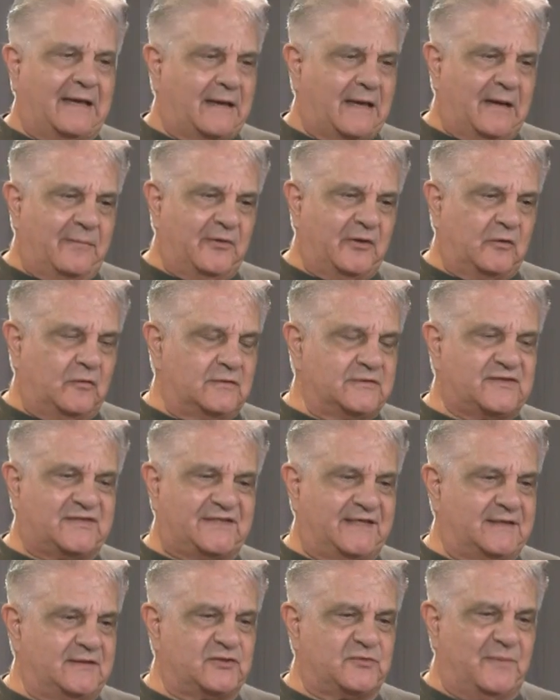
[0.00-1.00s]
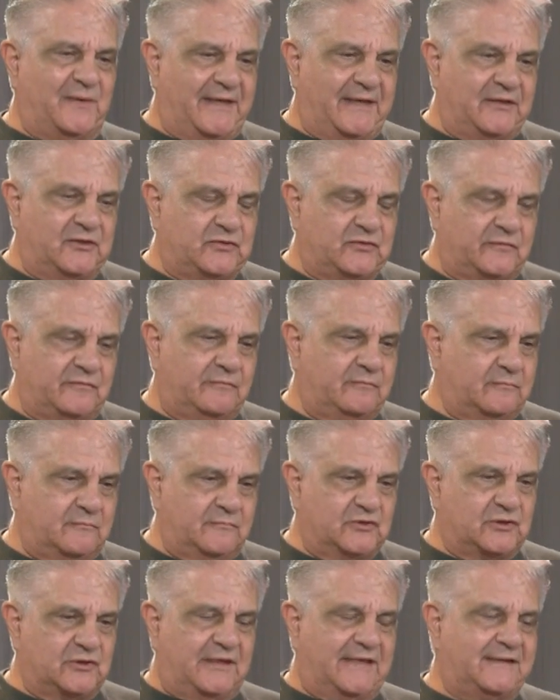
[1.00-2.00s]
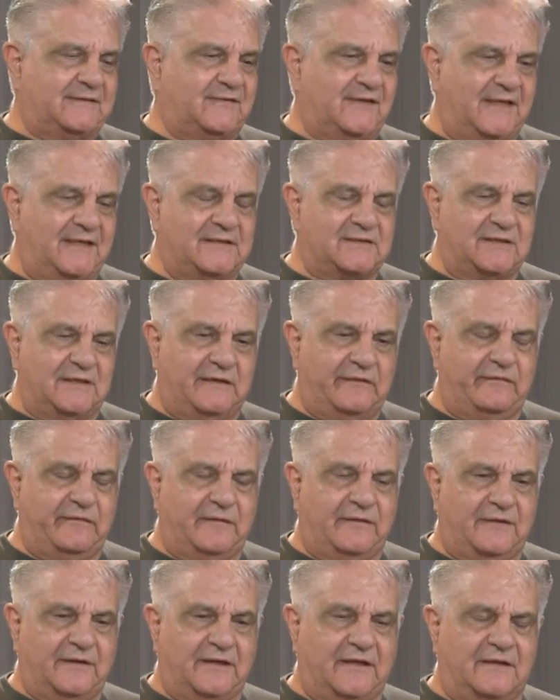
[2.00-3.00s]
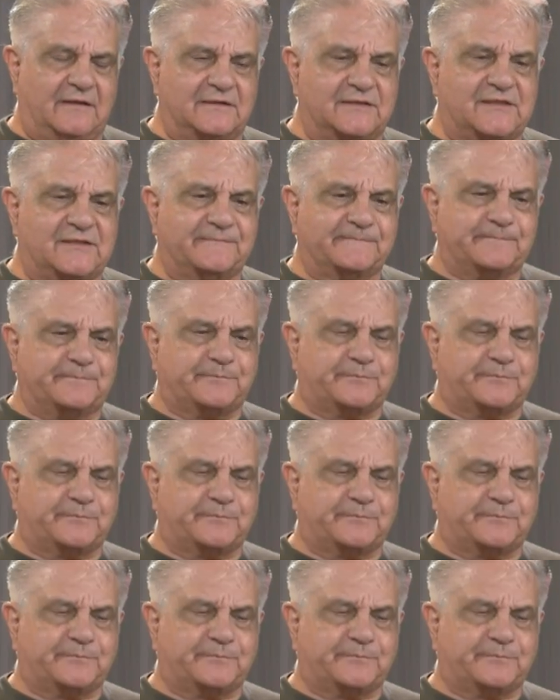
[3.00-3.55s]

I'm an old sales manager in Gillette days and everything else.